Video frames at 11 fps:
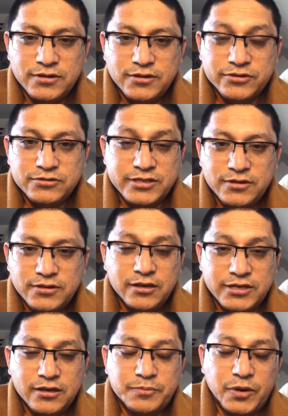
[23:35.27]
So it's a, uh,
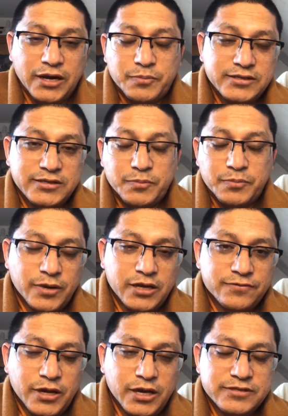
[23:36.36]
the practice of a
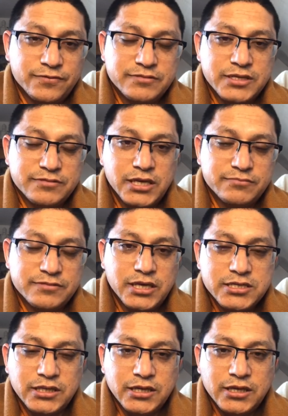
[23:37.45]
mindfulness
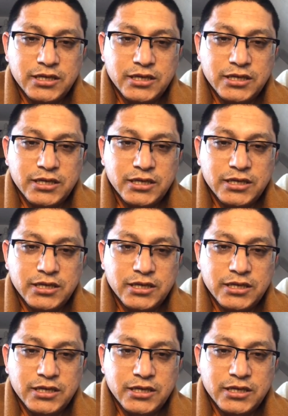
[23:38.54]
meditation